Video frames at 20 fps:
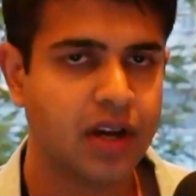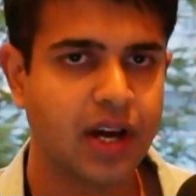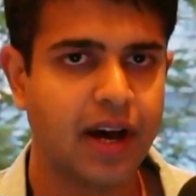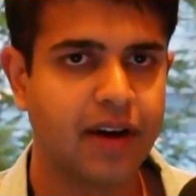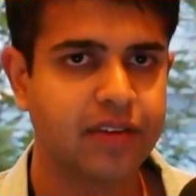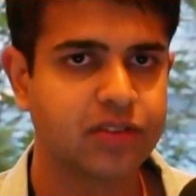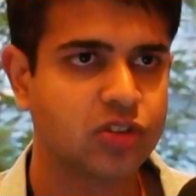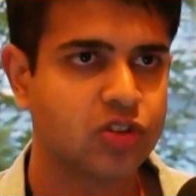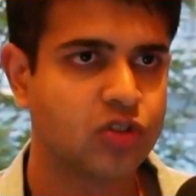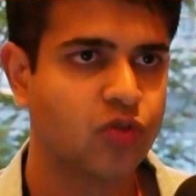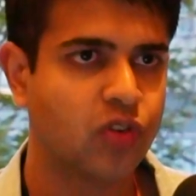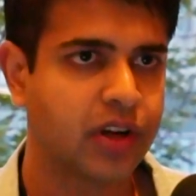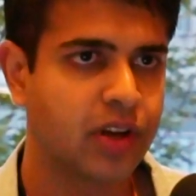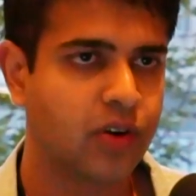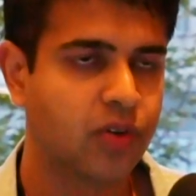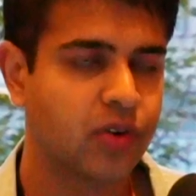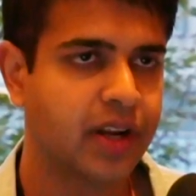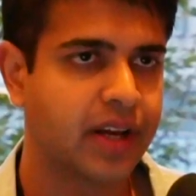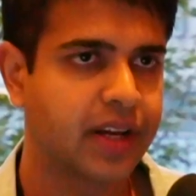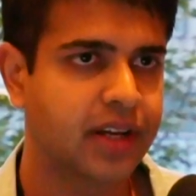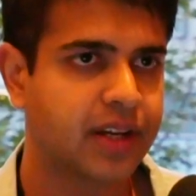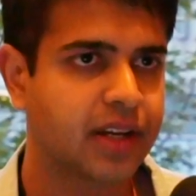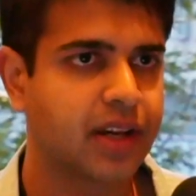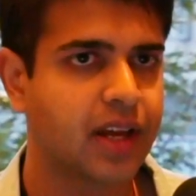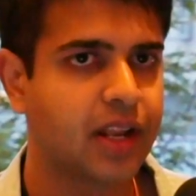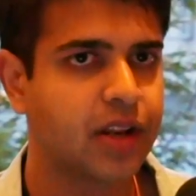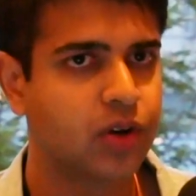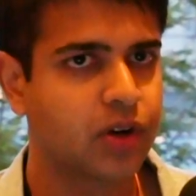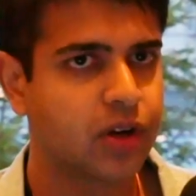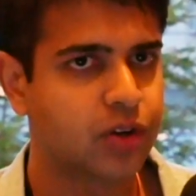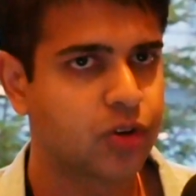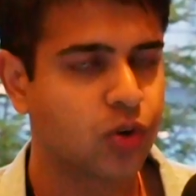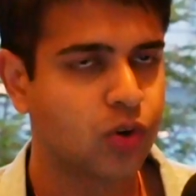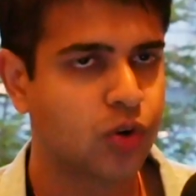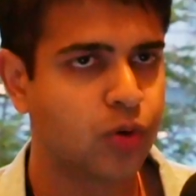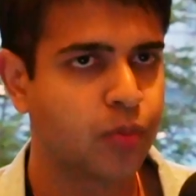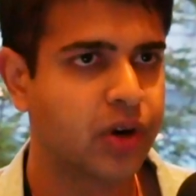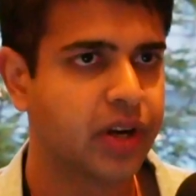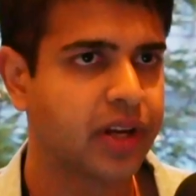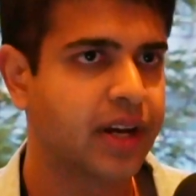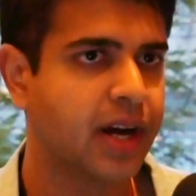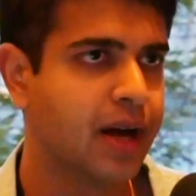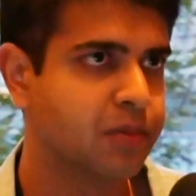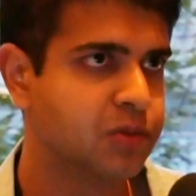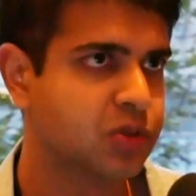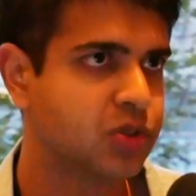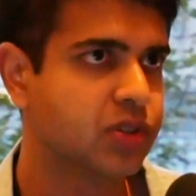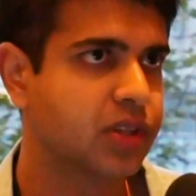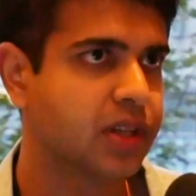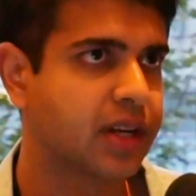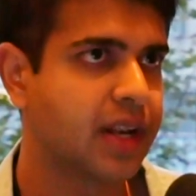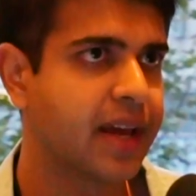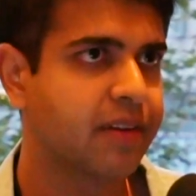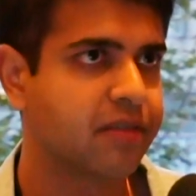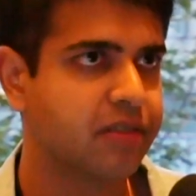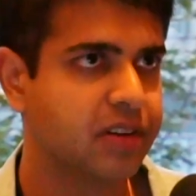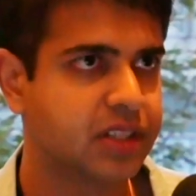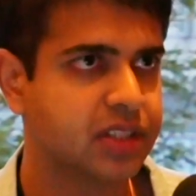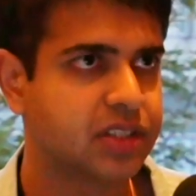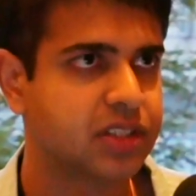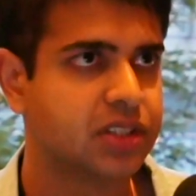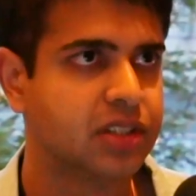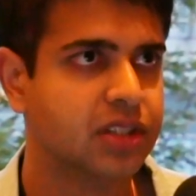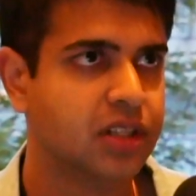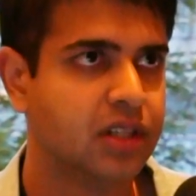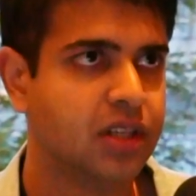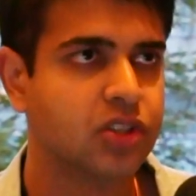I was also working on like, can you control robotic arms using language?